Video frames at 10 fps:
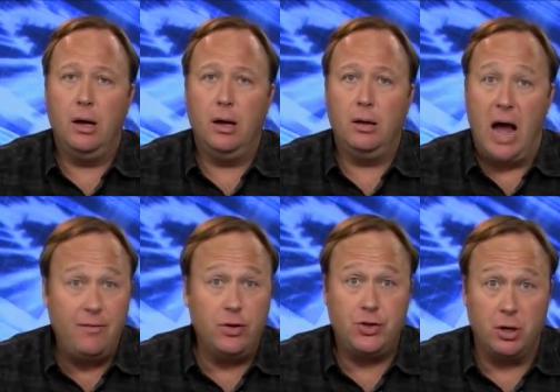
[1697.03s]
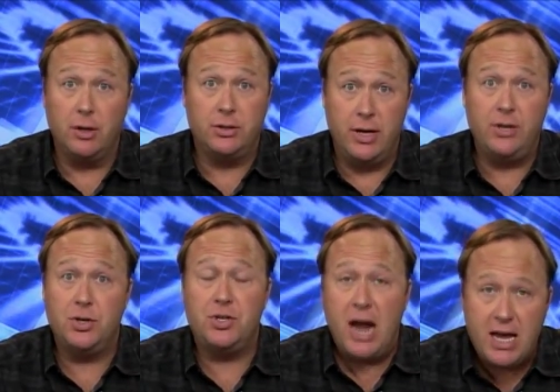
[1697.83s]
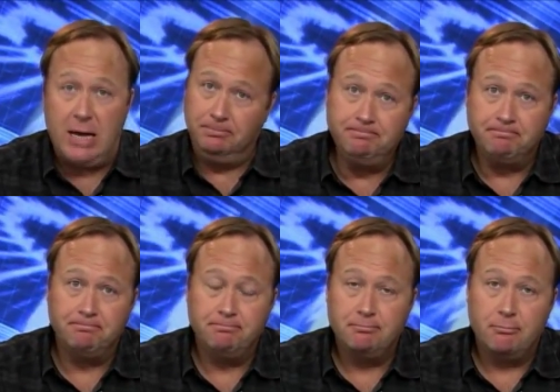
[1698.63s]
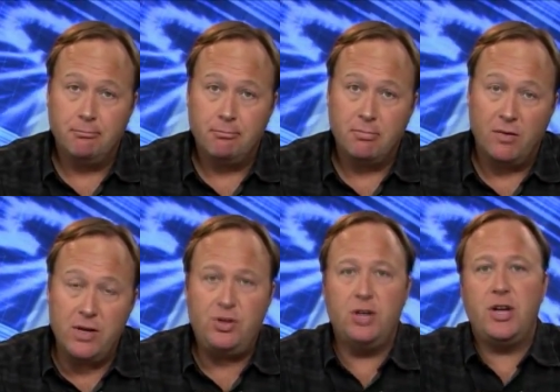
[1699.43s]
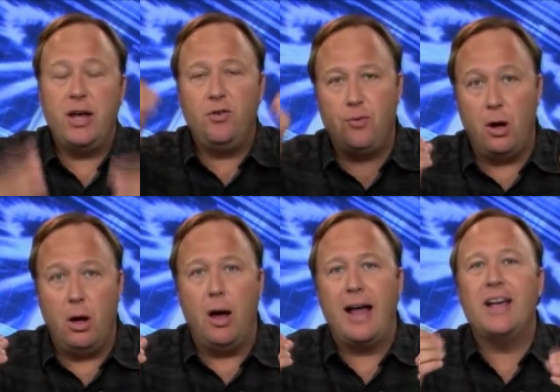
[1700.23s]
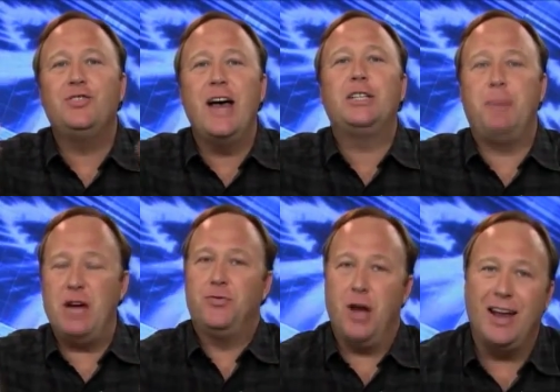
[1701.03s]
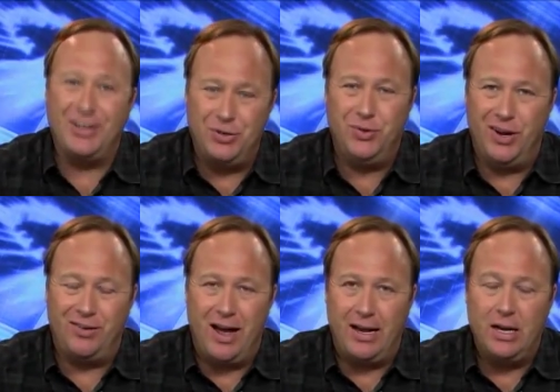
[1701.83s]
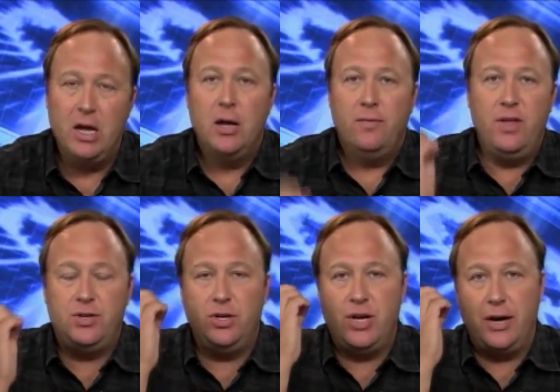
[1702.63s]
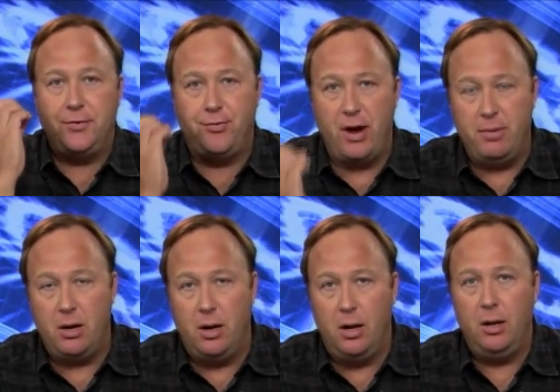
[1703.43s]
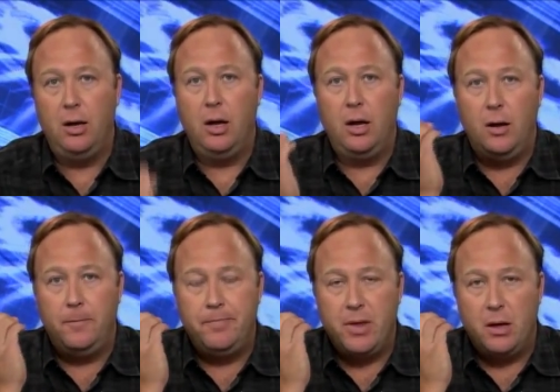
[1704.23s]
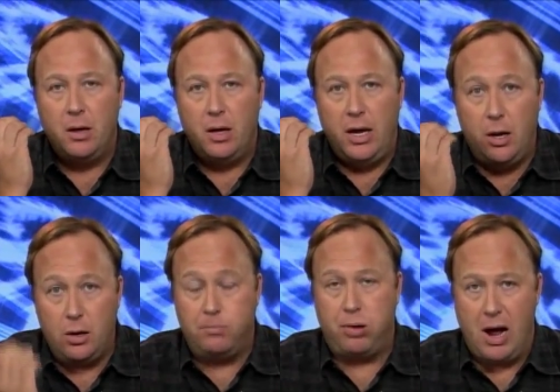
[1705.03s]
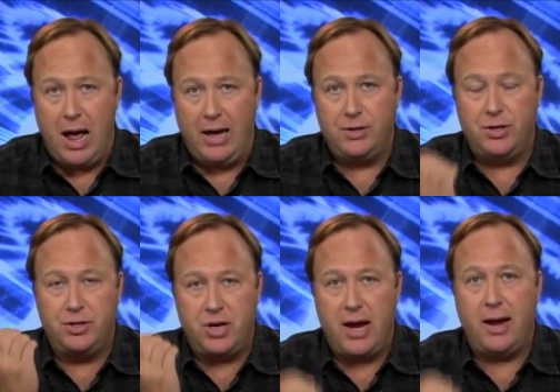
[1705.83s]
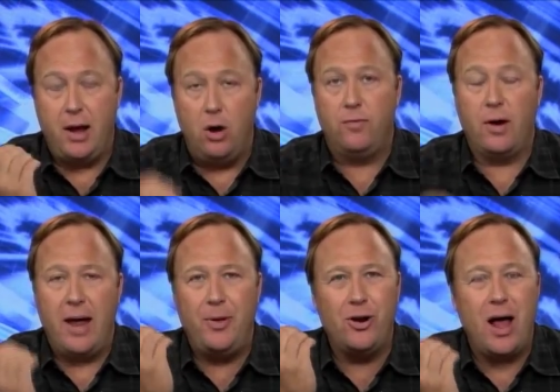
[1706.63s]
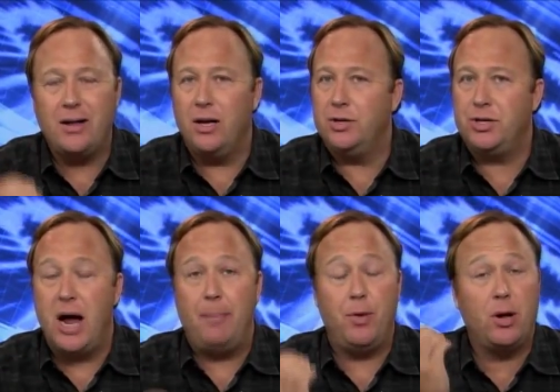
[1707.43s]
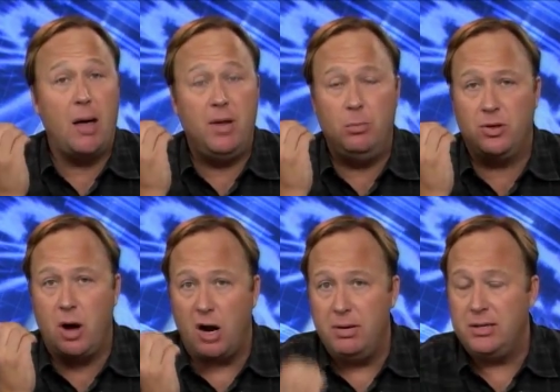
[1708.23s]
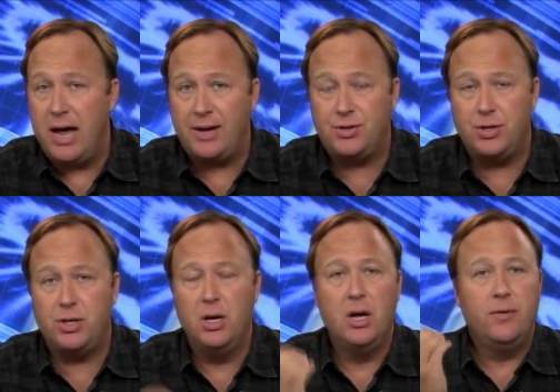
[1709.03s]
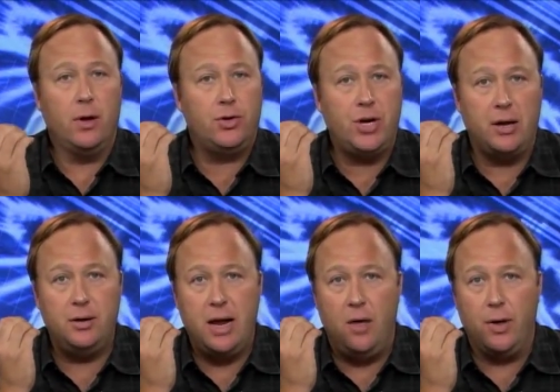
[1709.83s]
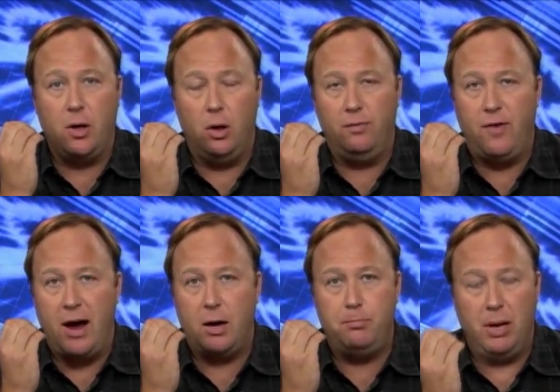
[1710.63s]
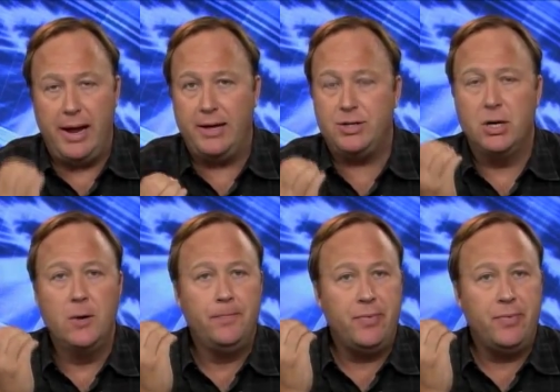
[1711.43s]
life insurance, they just take it. This is I guess that's patriotic too, though, right? This is a criminal enterprise that's taken over, and they're not going to stop. They're coming in with carbon taxes. They're shutting down the coal-fired plants